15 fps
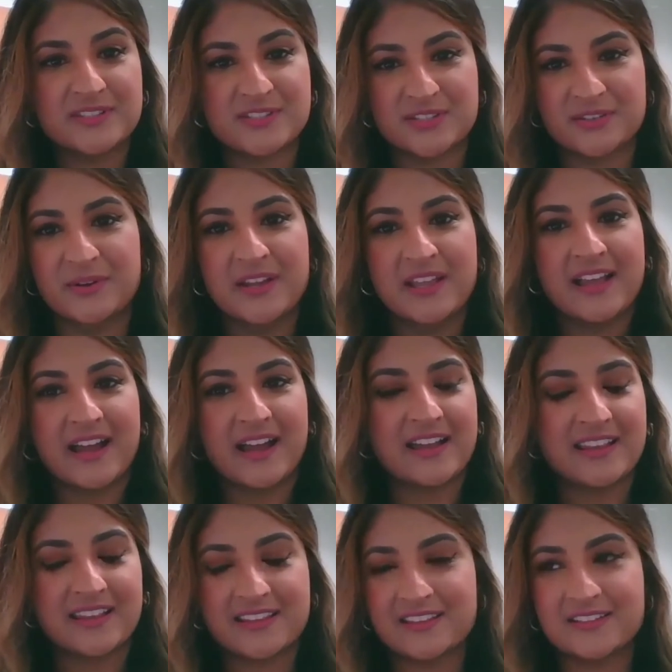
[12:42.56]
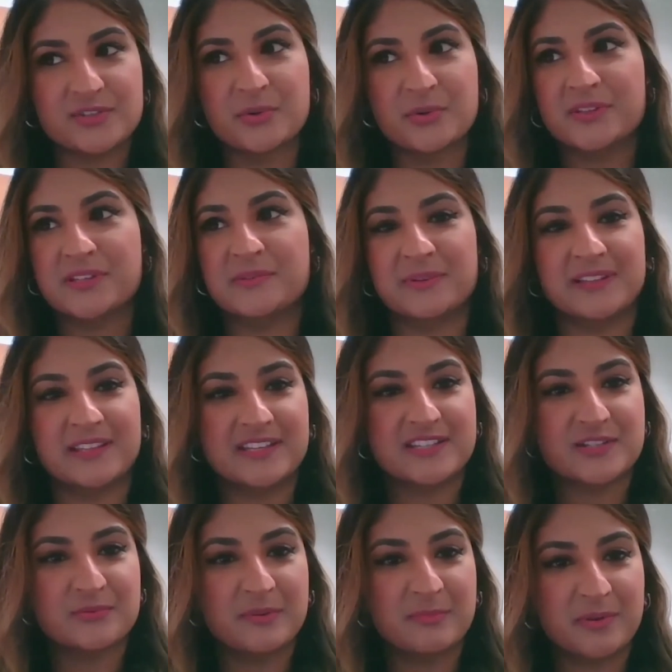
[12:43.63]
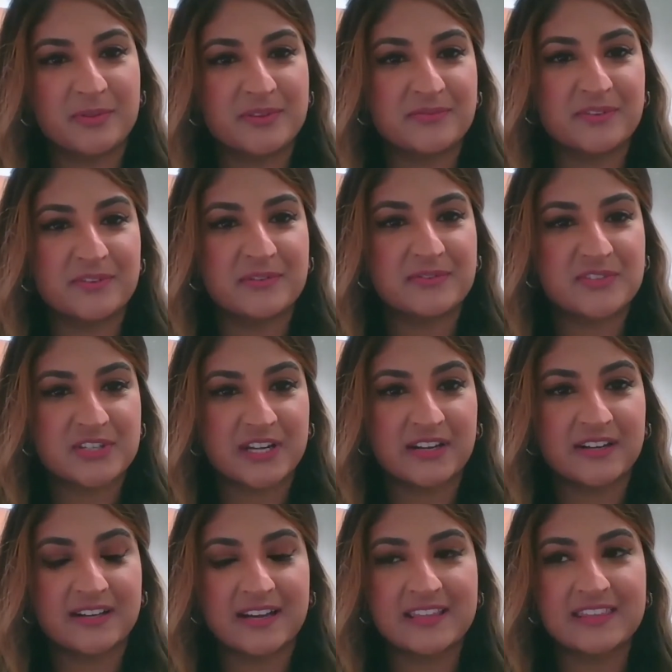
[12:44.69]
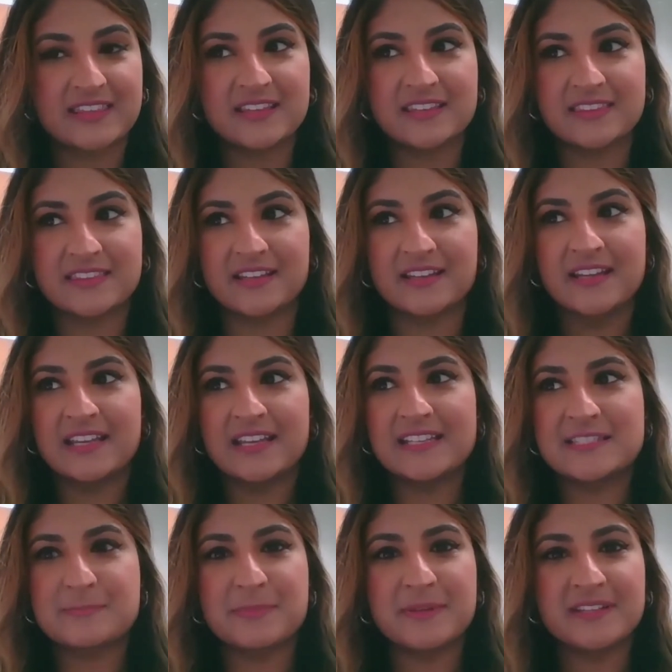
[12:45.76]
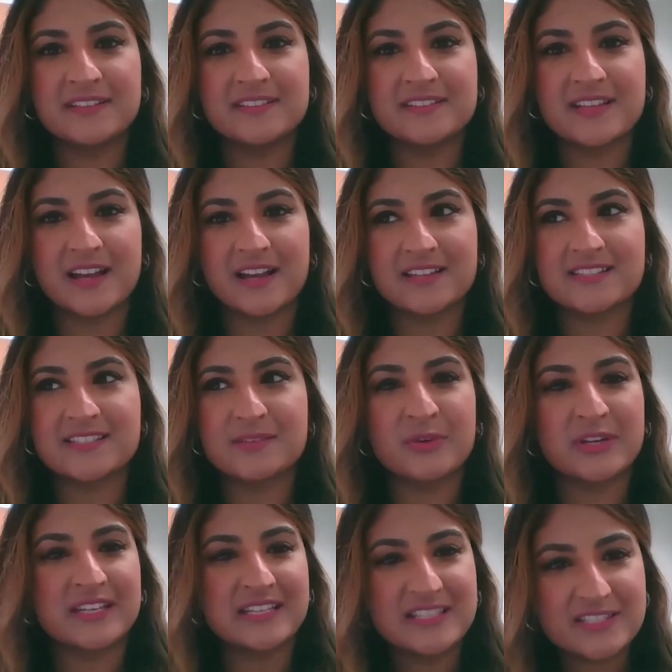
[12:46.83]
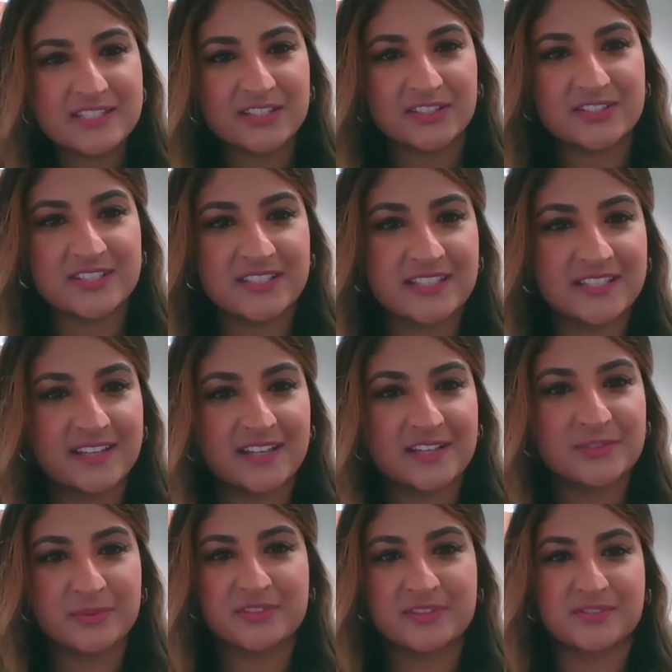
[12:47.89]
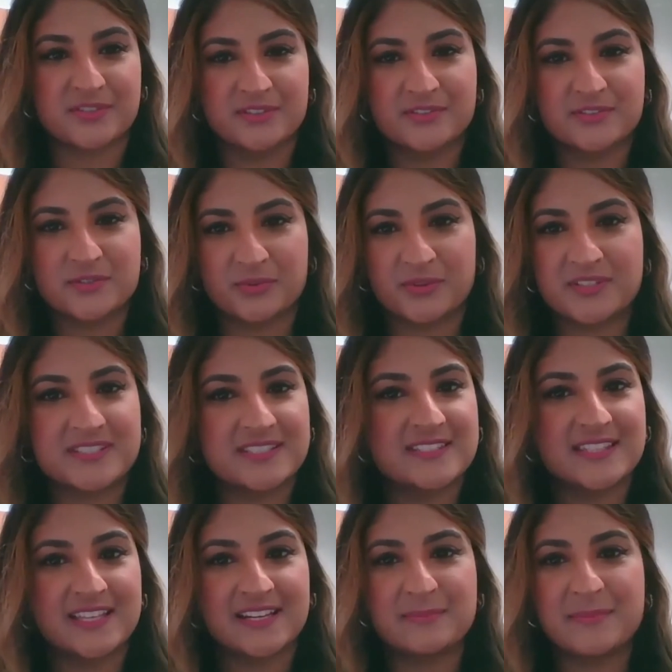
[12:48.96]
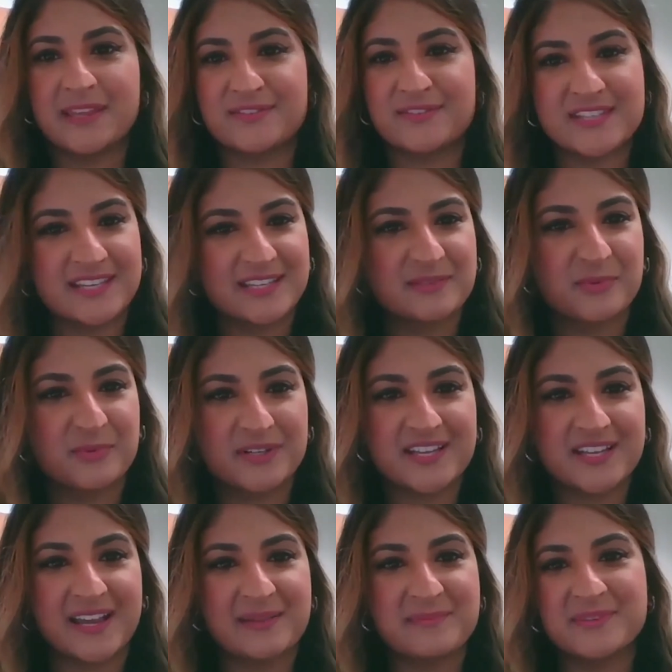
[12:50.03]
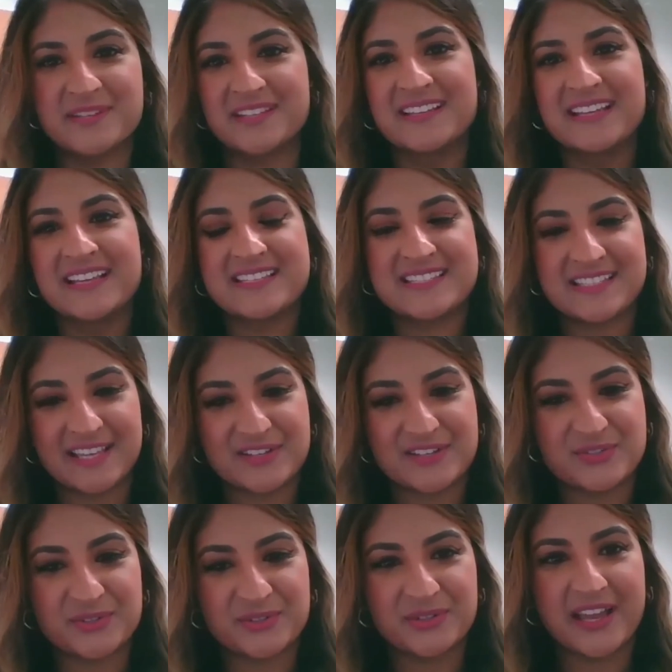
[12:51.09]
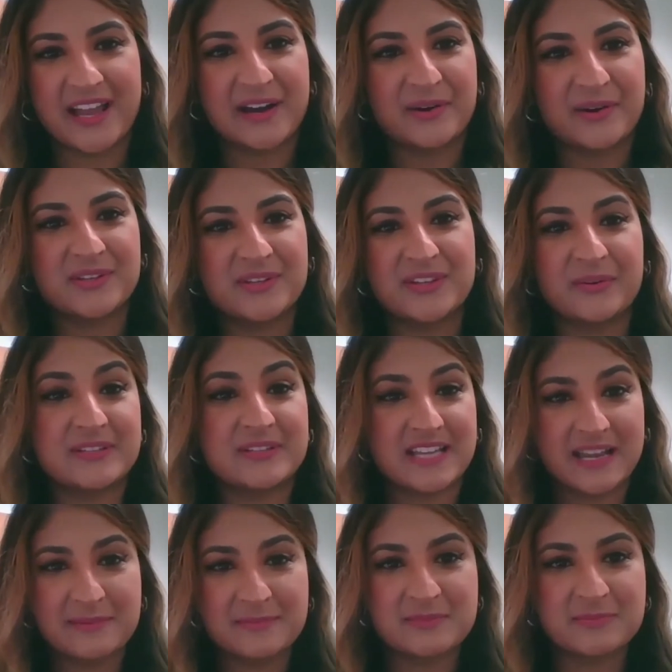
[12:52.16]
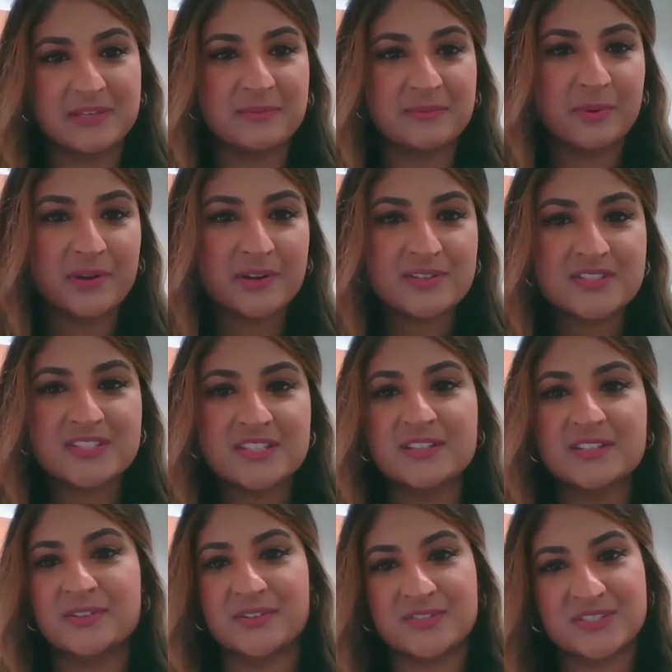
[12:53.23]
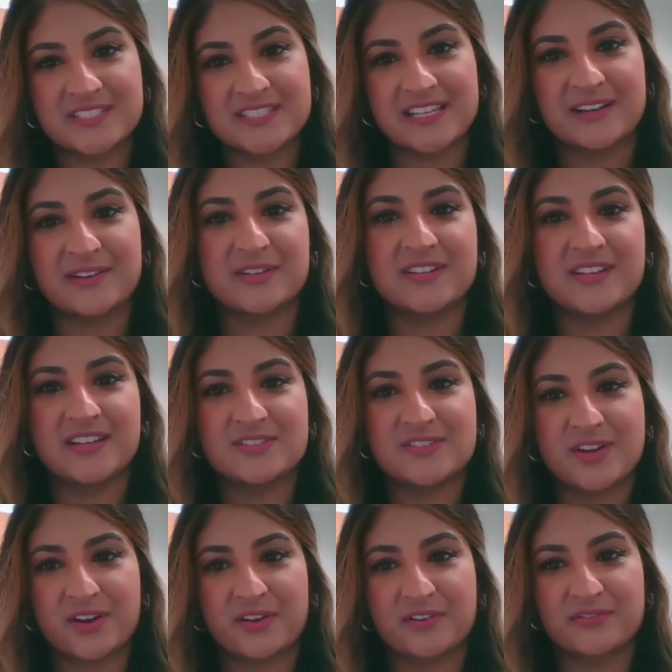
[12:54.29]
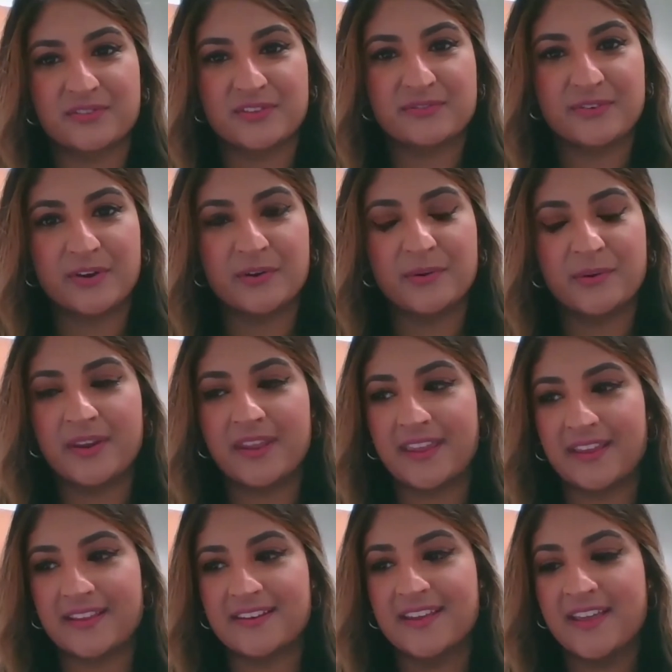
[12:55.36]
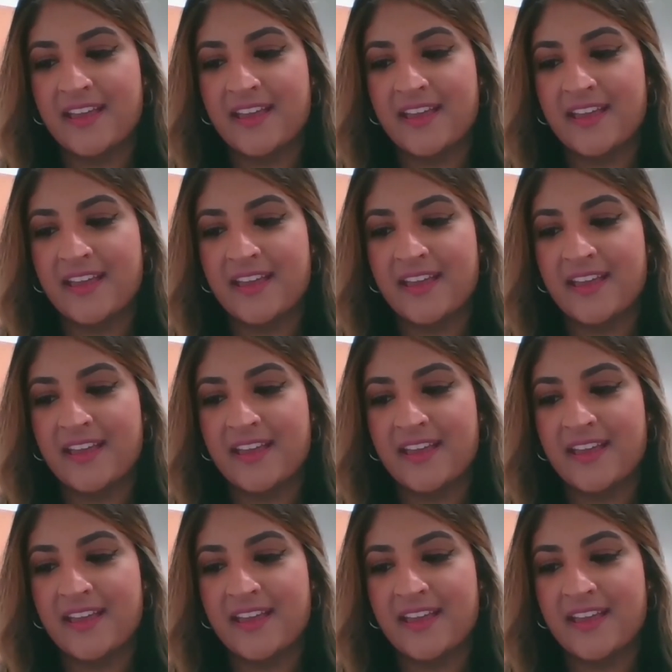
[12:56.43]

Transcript: so I can totally relate to what both of you have shared. And I think that it's been somewhat easier to connect with certain sources that it may have taken more time to schedule out, a time to meet in person or sit down and talk over the phone. And